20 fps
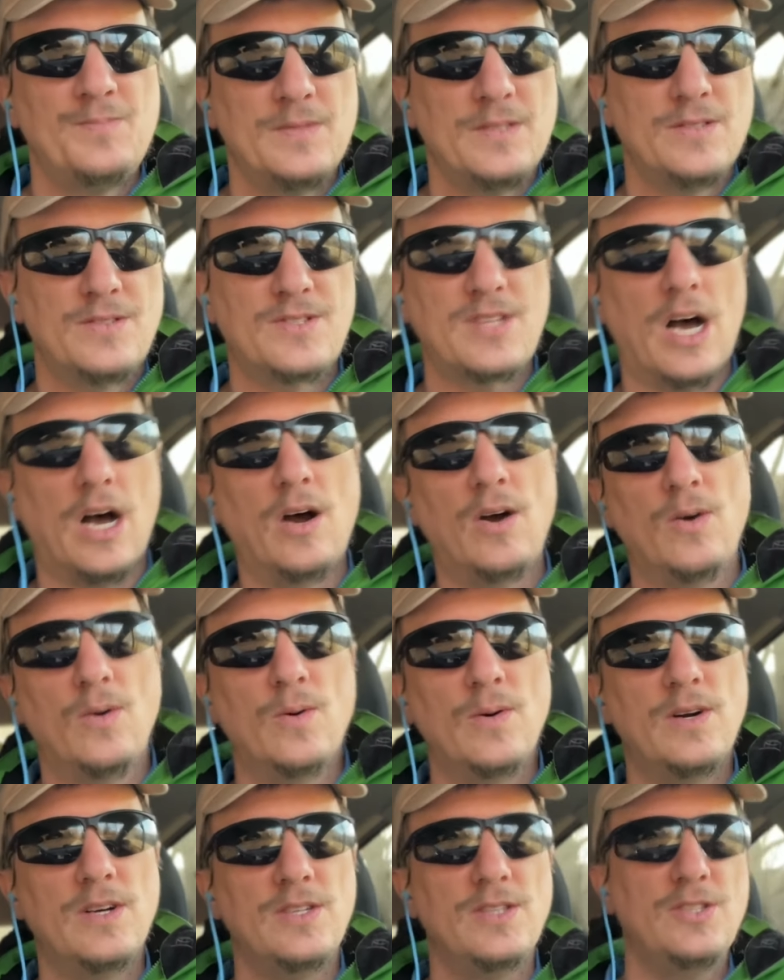
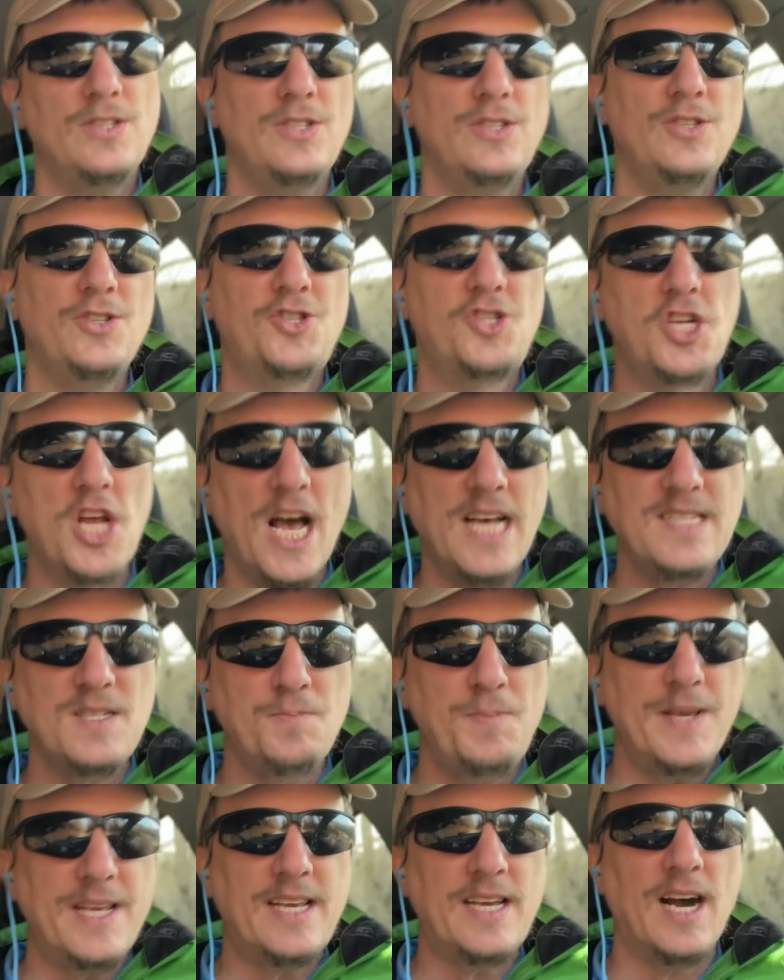So,
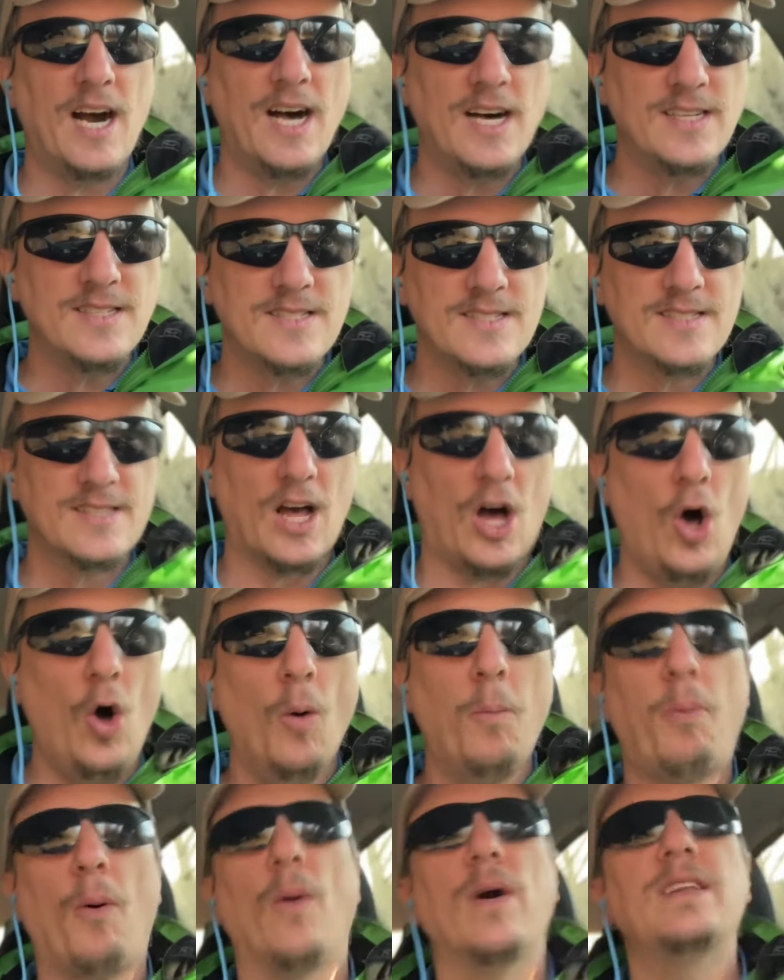just because the
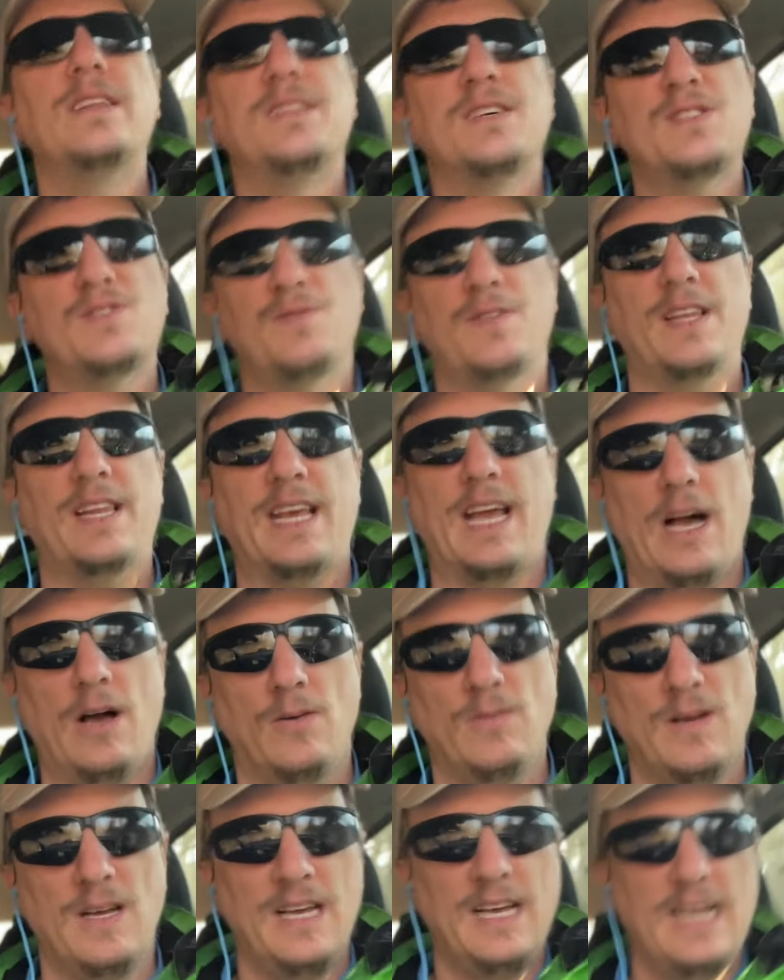whole point of this
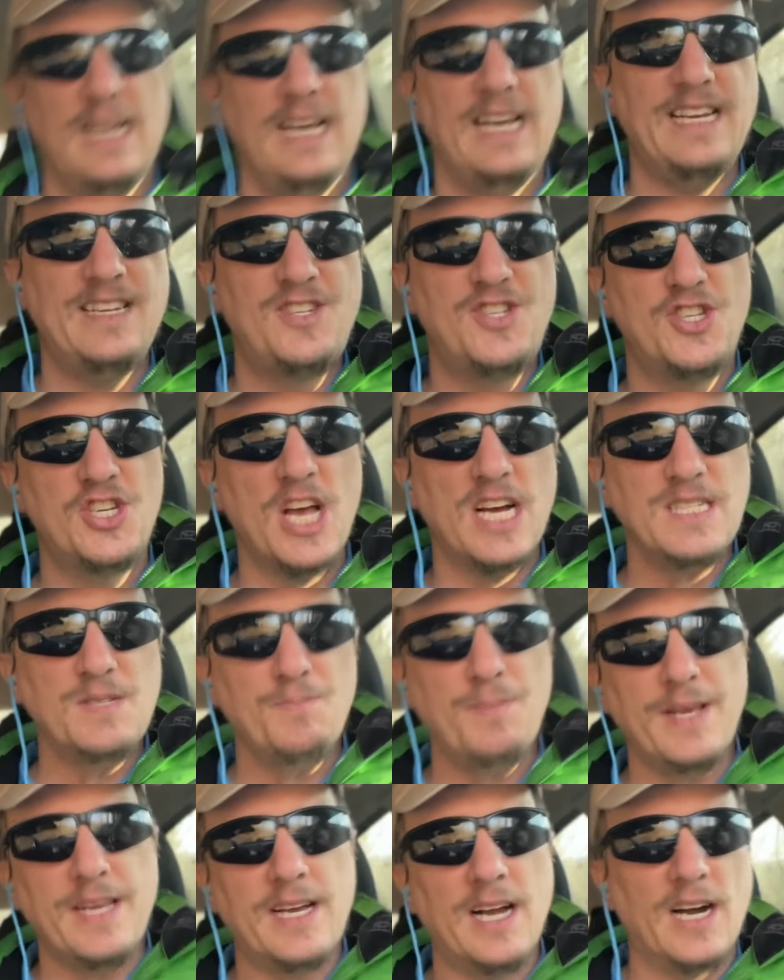video is just
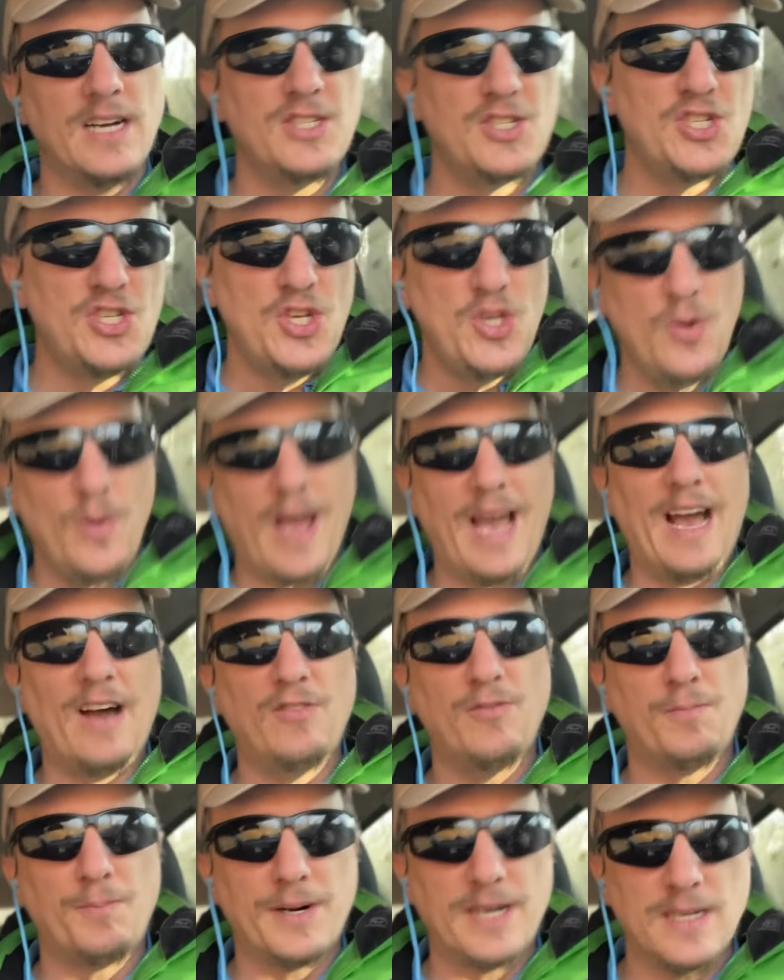because you
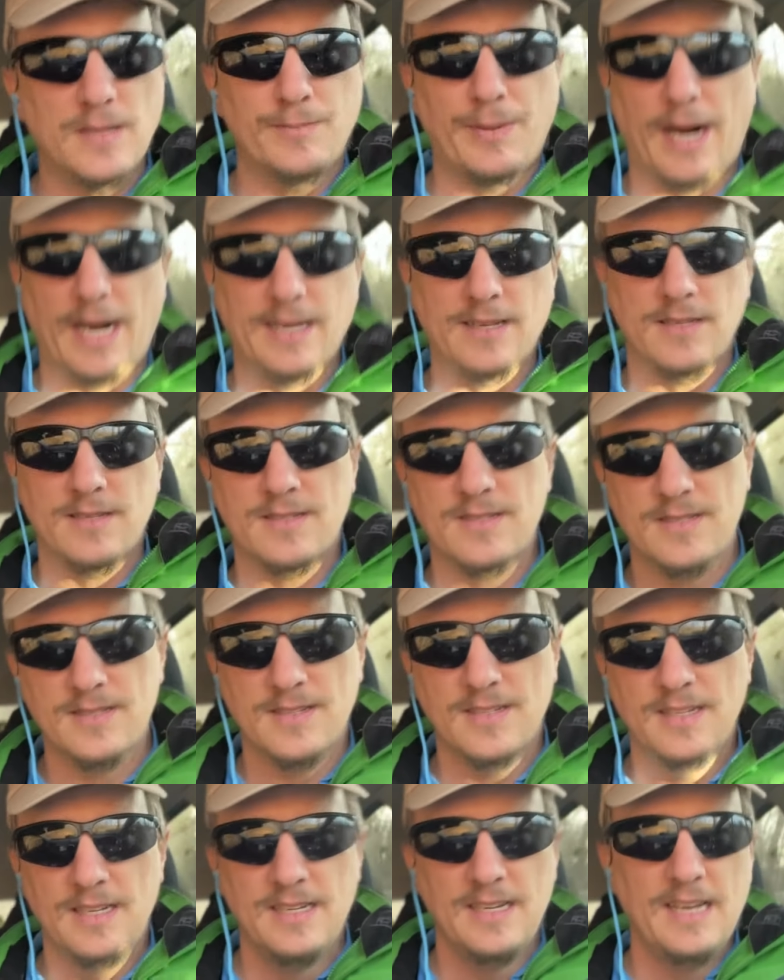have bug bites
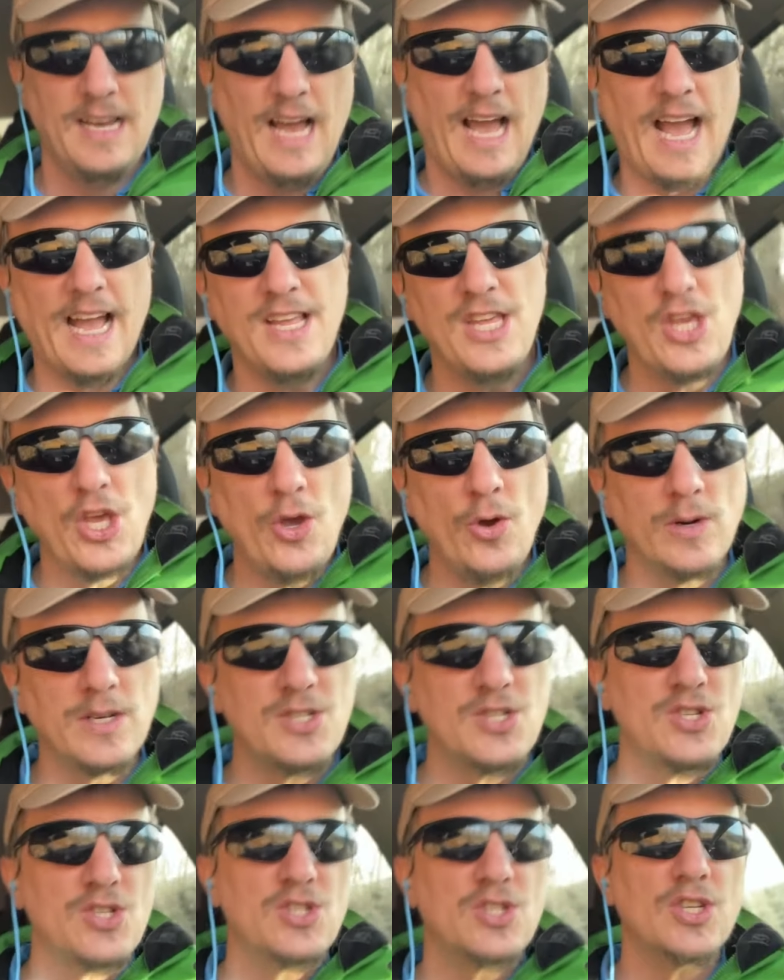and you
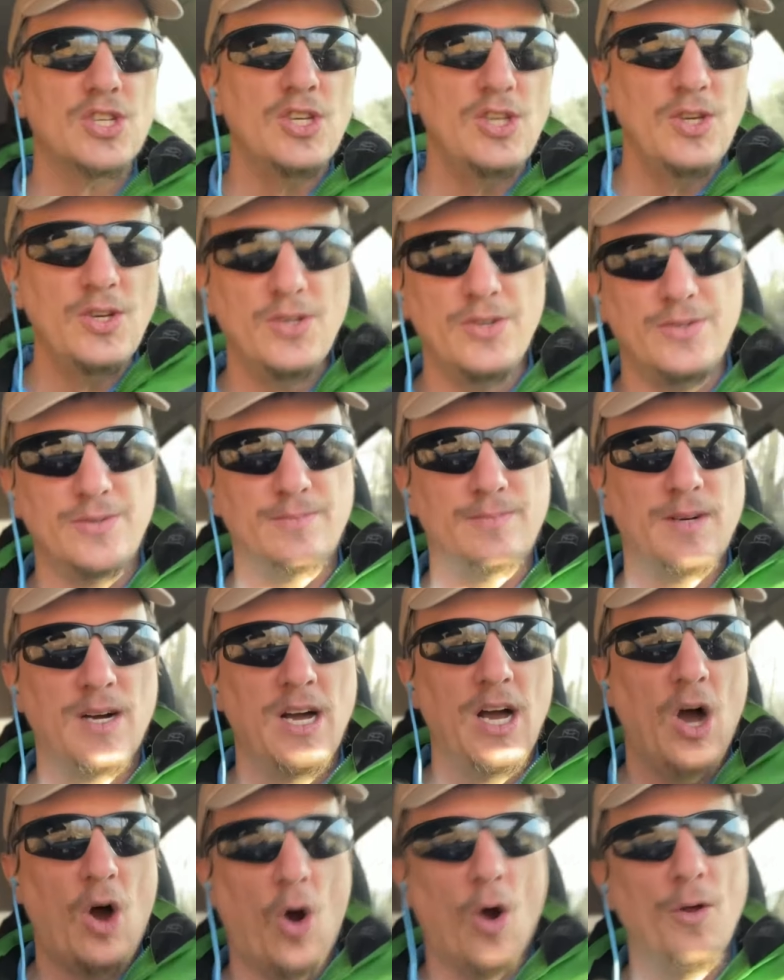assume
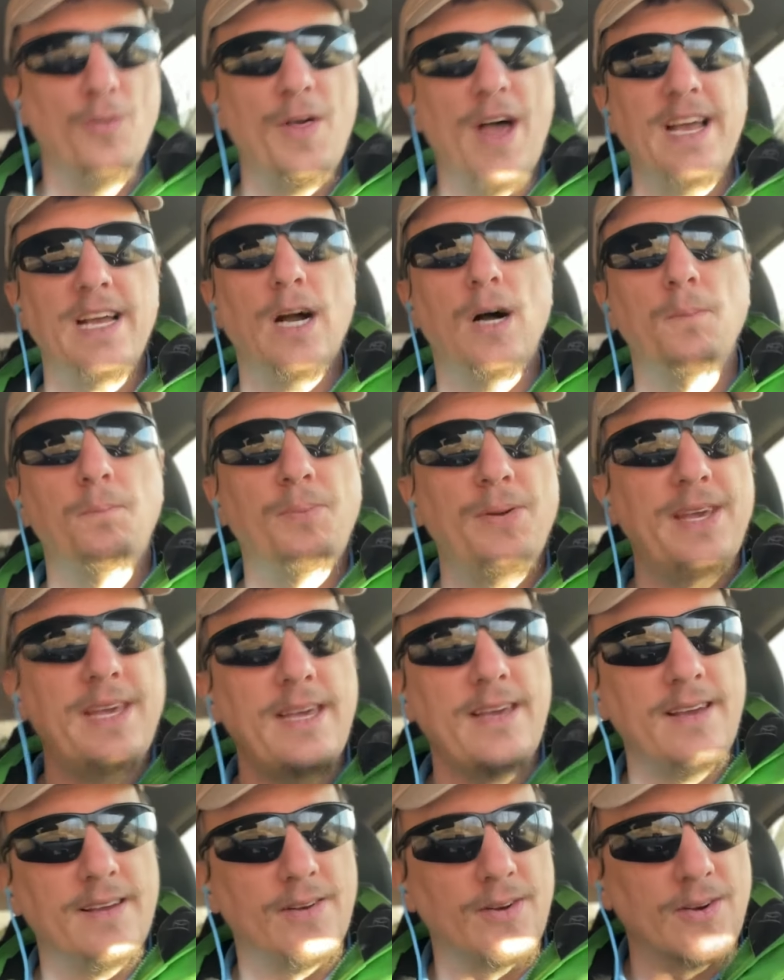or they
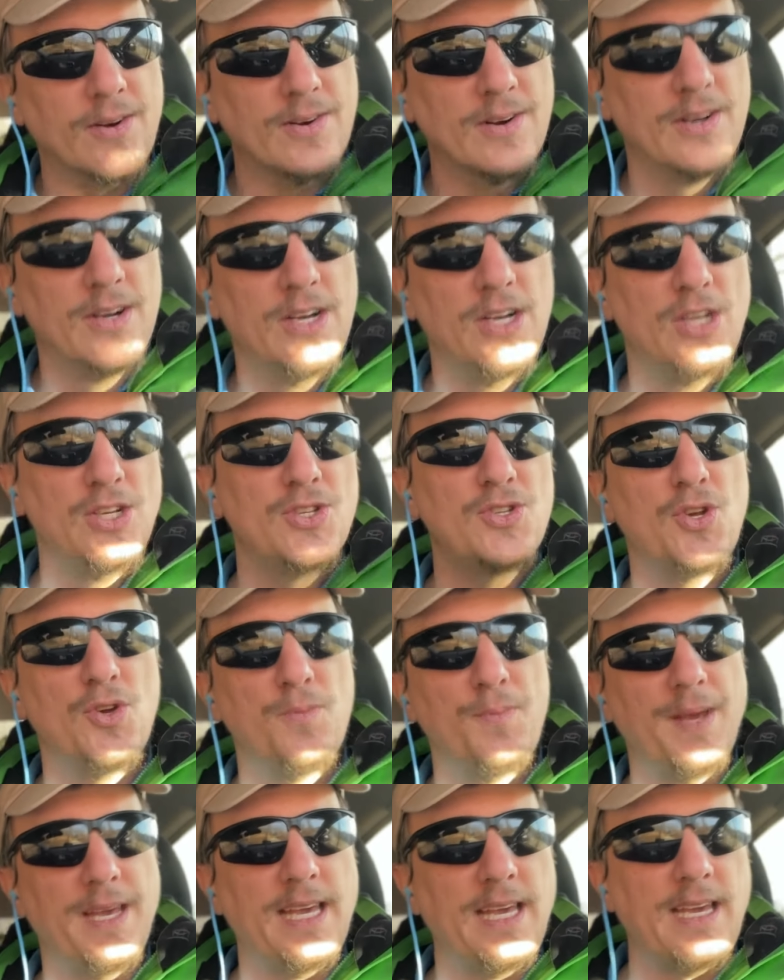appear to
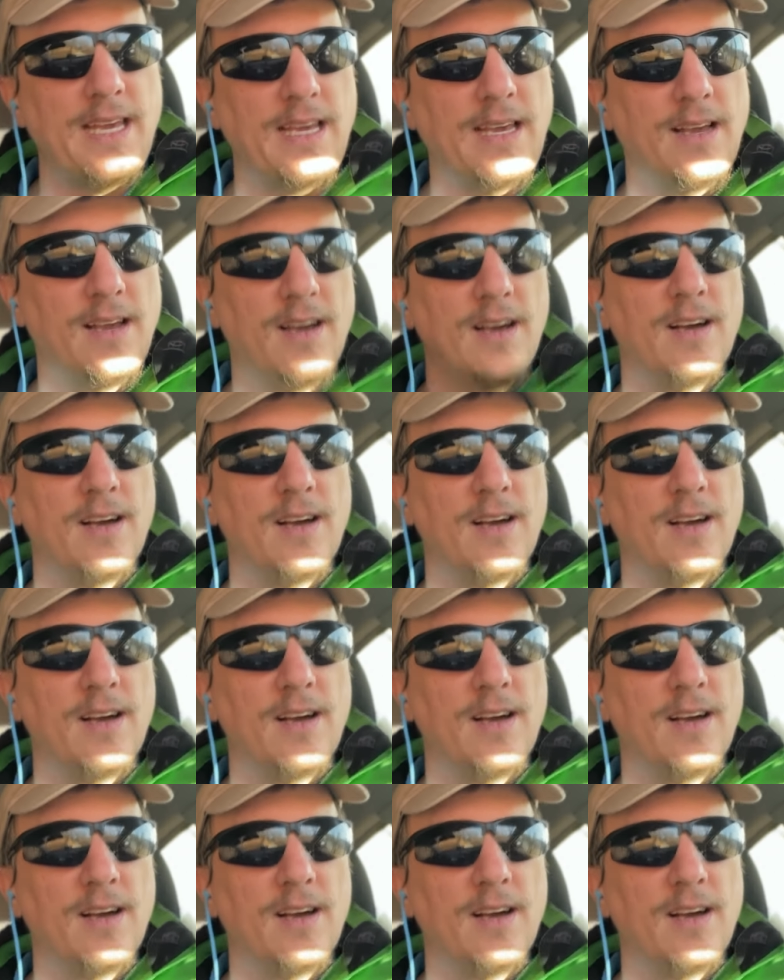be